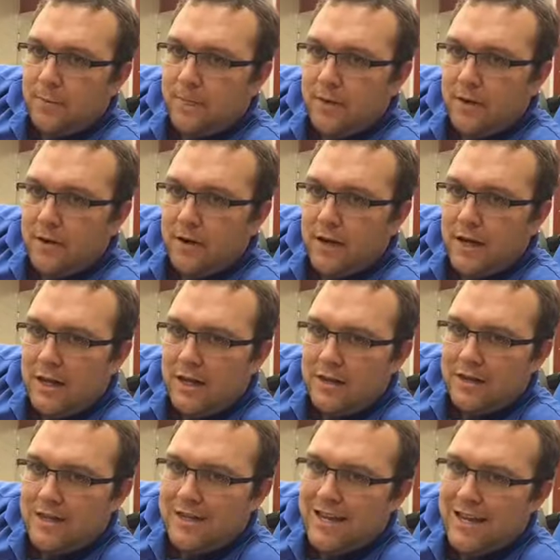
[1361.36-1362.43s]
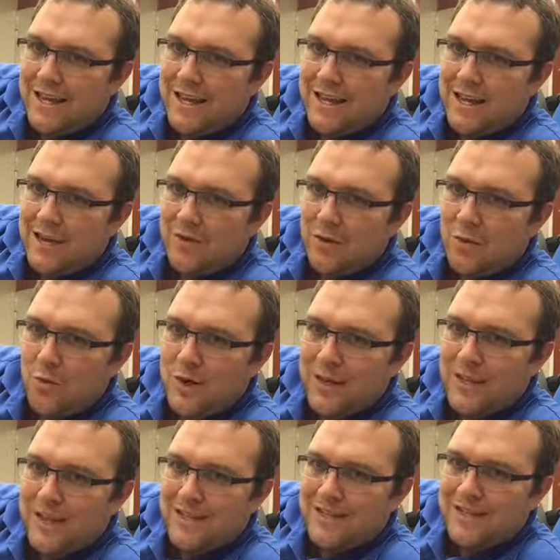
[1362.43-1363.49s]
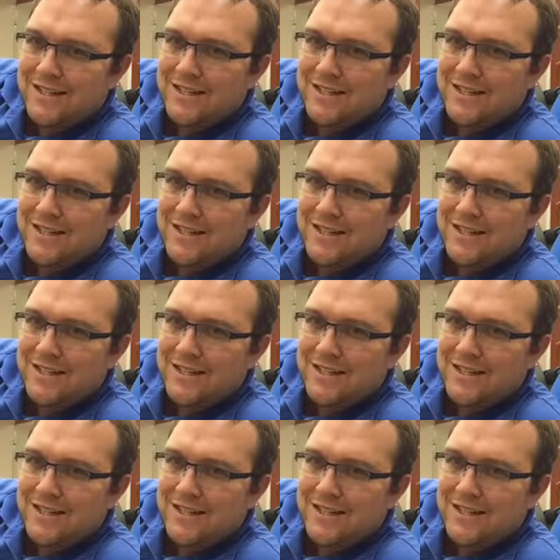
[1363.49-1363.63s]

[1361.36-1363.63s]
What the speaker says: Alrighty, take care and have a good weekend.